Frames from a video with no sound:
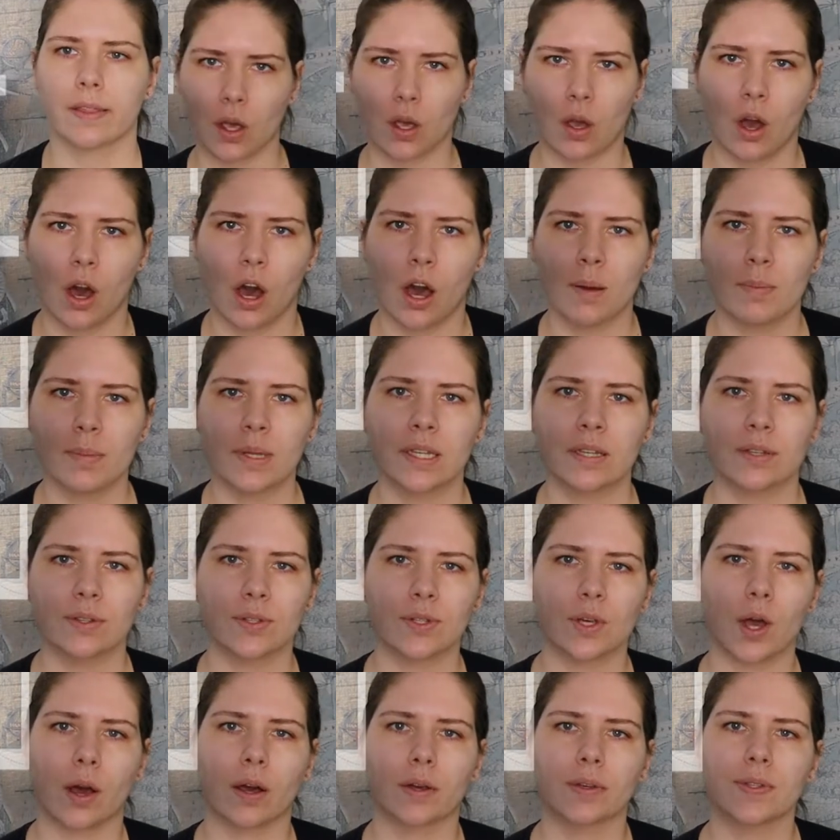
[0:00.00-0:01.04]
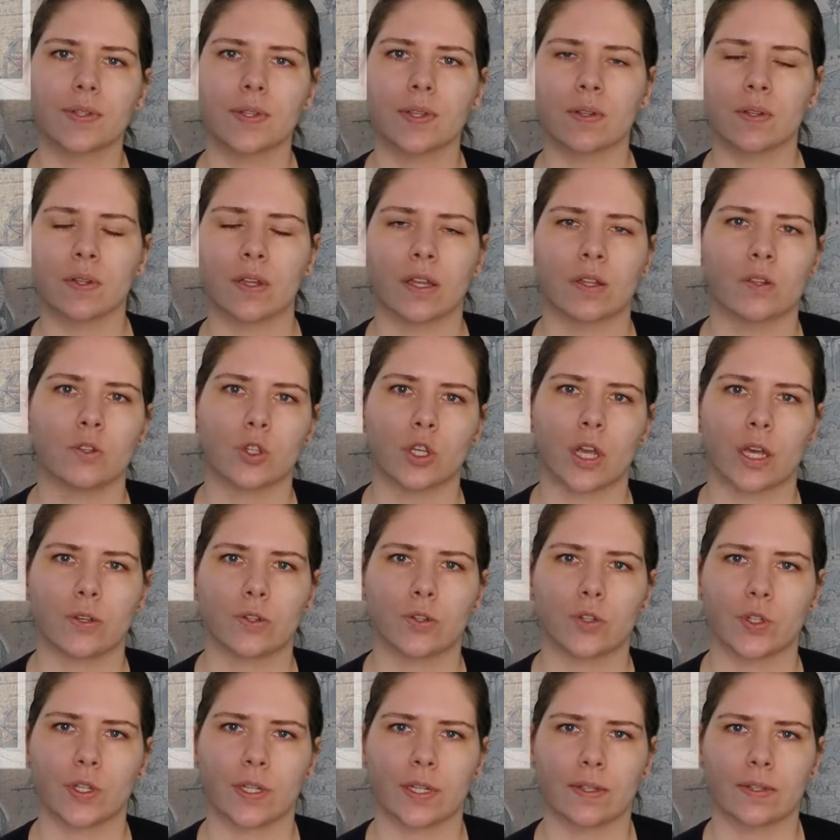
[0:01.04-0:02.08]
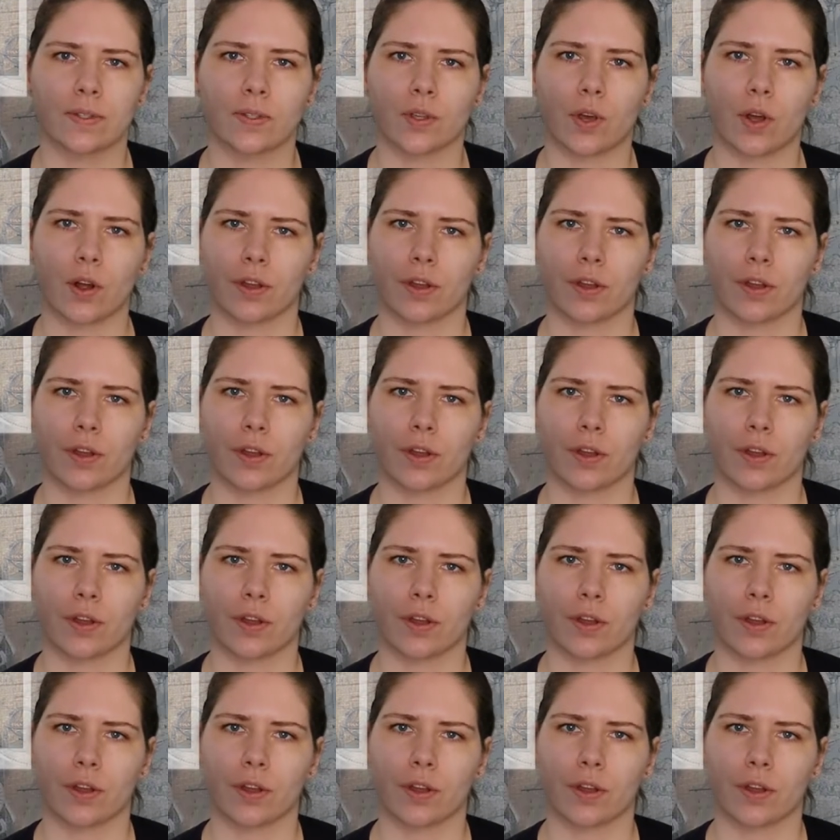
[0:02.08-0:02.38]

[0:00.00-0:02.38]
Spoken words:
Common toxin ingestions